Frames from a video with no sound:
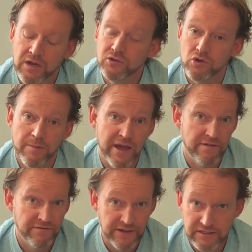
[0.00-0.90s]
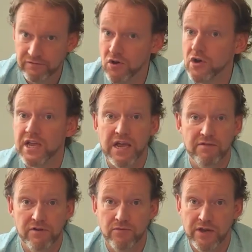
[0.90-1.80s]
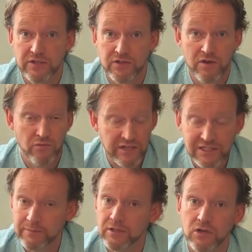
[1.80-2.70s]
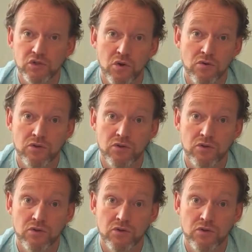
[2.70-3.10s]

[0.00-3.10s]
Talk about effective logging everywhere so that when something goes wrong,